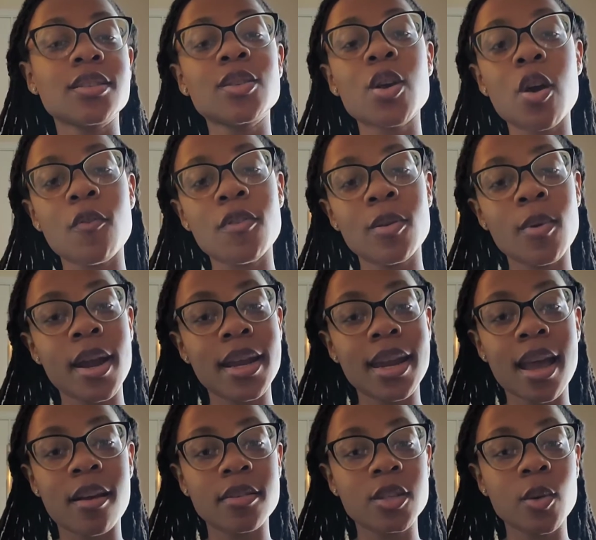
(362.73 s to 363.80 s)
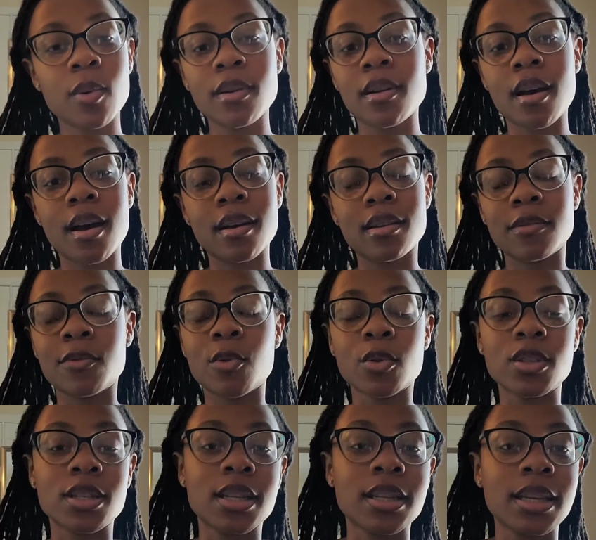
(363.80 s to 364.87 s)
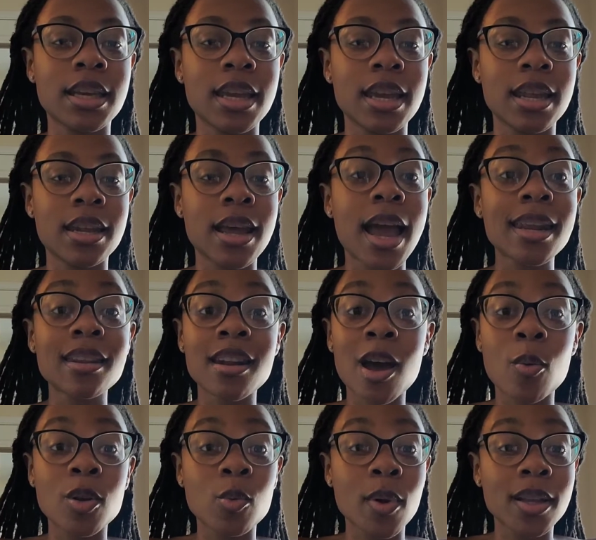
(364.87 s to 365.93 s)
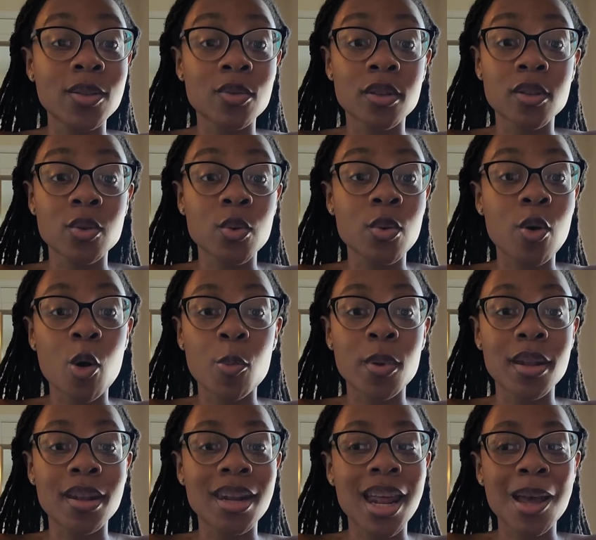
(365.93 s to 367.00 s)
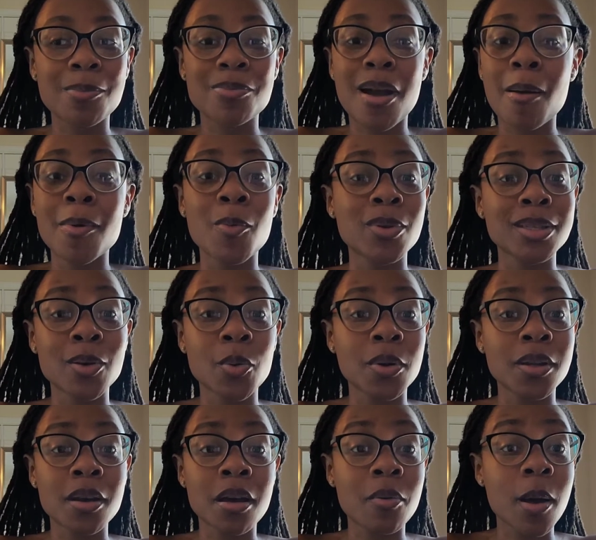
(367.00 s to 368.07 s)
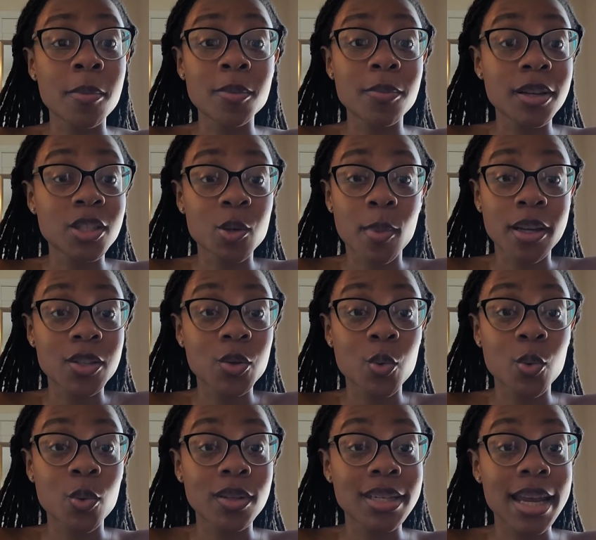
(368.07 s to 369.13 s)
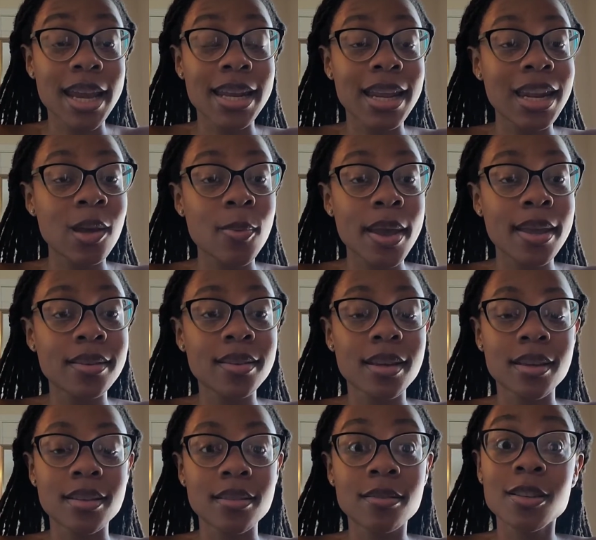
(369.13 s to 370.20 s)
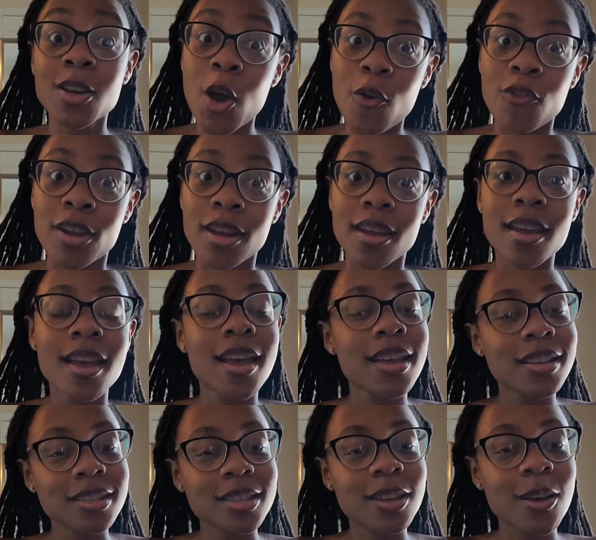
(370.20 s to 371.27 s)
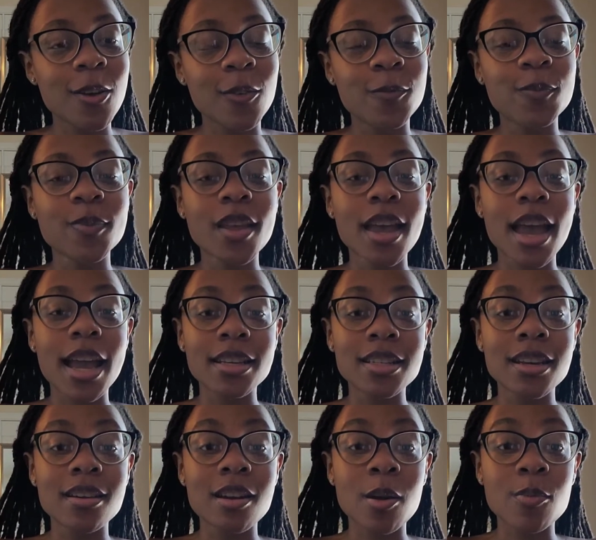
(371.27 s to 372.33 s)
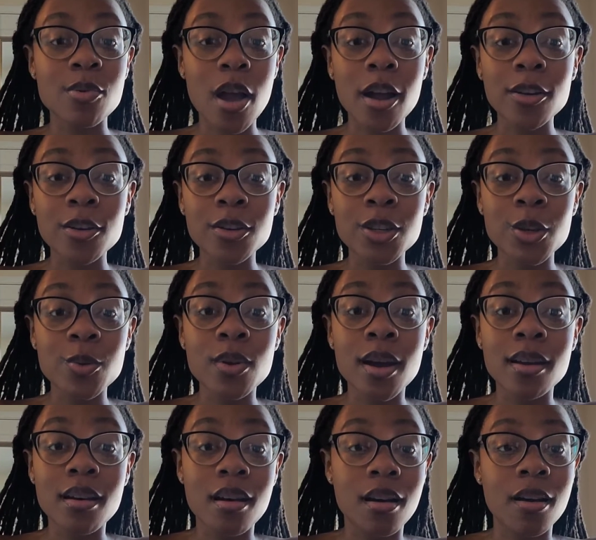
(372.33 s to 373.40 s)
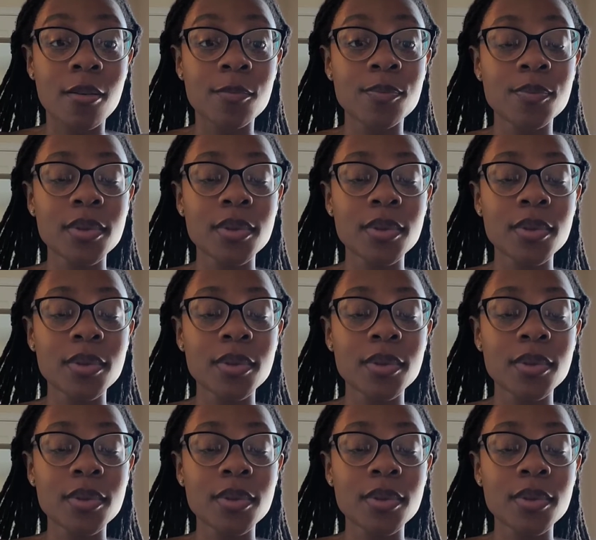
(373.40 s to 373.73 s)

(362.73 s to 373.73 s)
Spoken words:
COVID right now is going on, unfortunately, and I did not want to wait till the school opened, and I probably wasn't going to go up to my school and take it anyways because COVID. So I took it on proctoru.com.